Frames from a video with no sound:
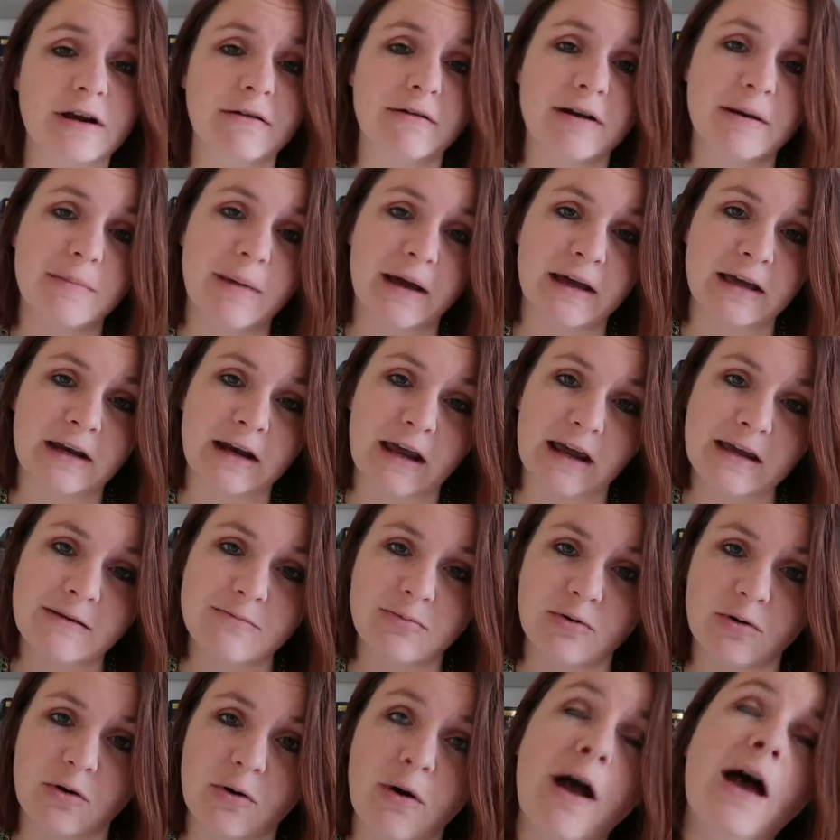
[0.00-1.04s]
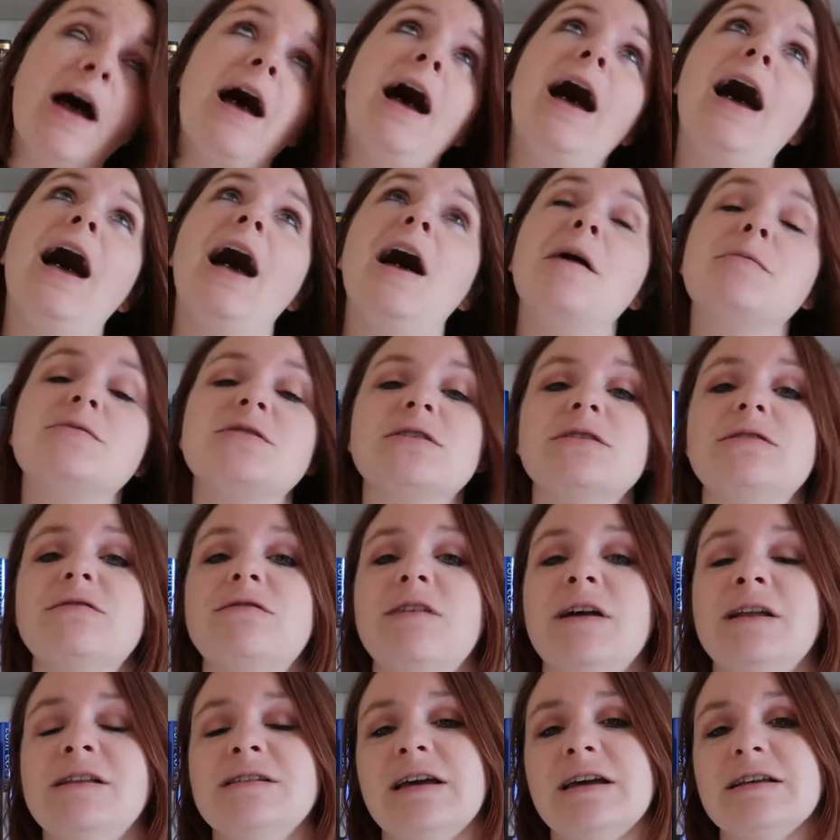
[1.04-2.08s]
I read it back in April. Absolutely
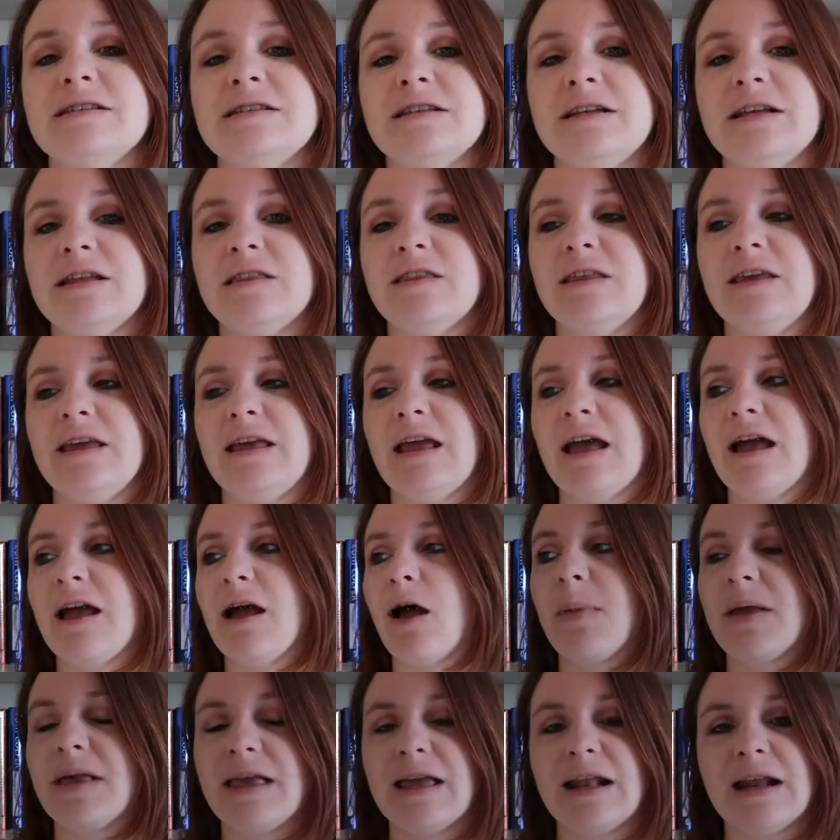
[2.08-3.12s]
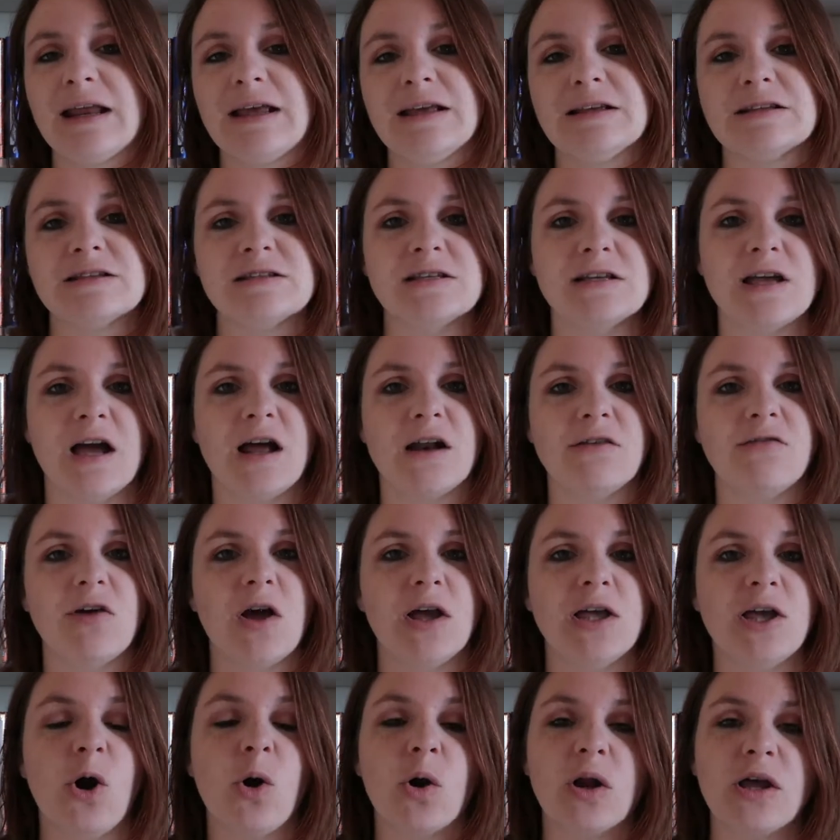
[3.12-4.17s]
fantastic. The beginnings, kind of
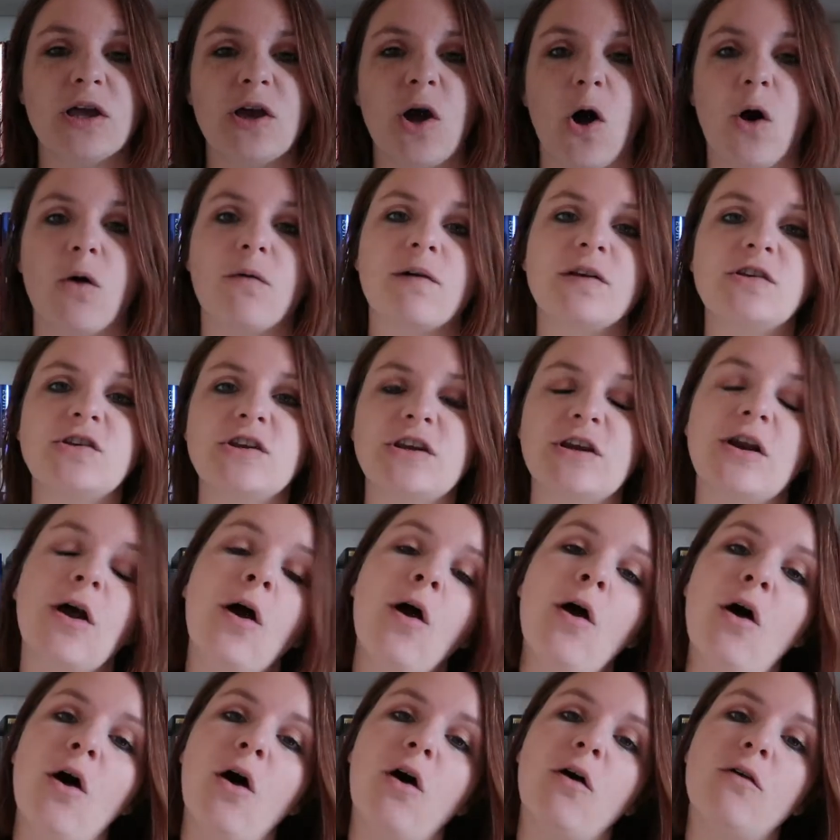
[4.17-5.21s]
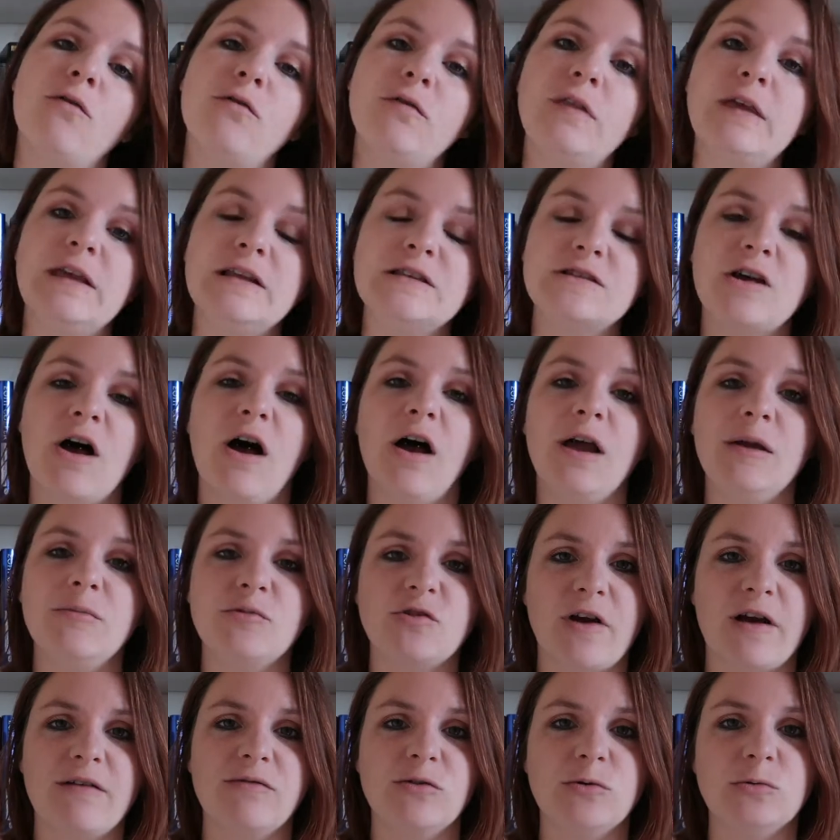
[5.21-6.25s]
iconic origin of the time
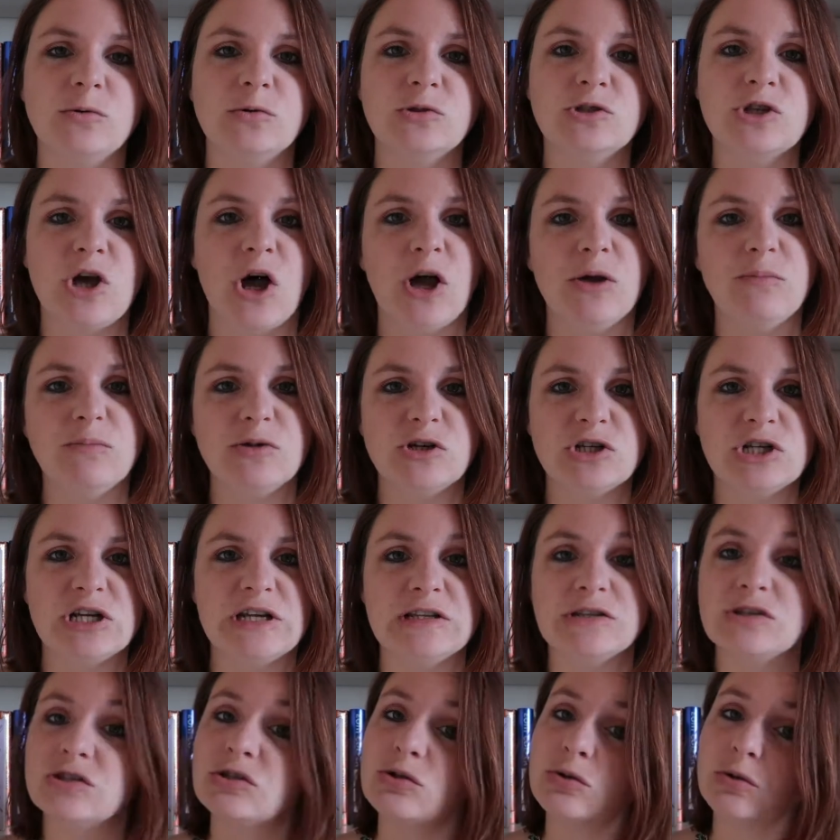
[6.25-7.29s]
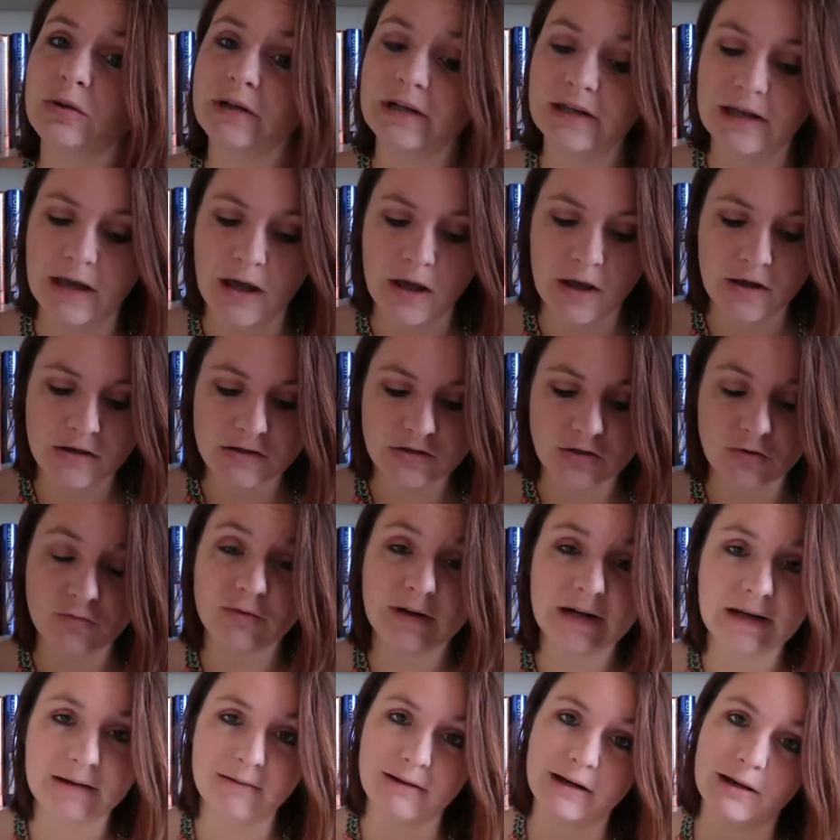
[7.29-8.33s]
travel, time machine story, so
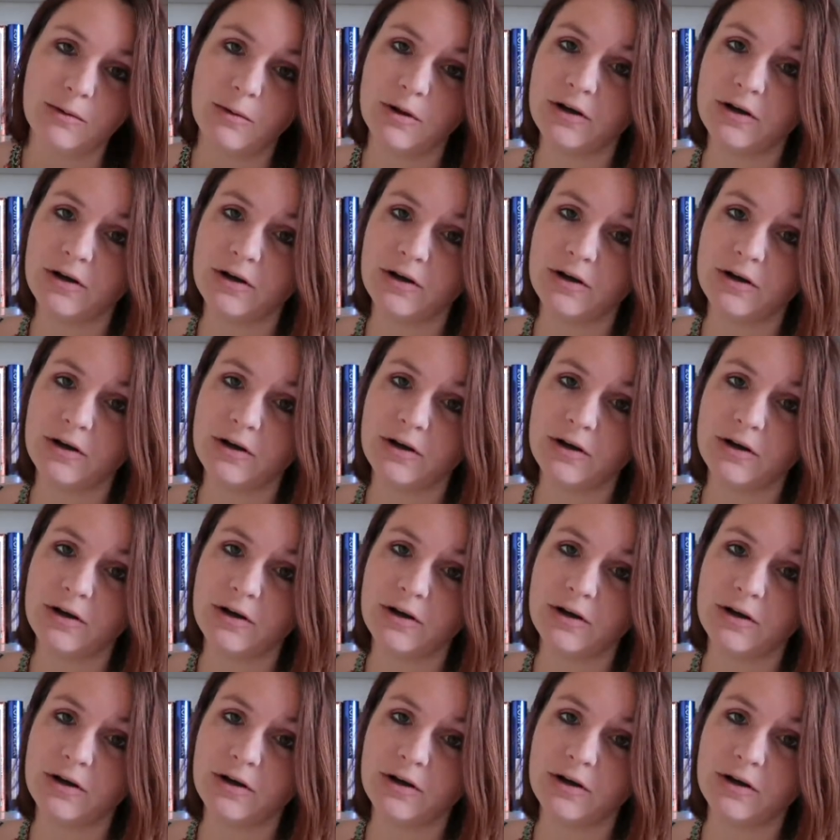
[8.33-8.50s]
really, really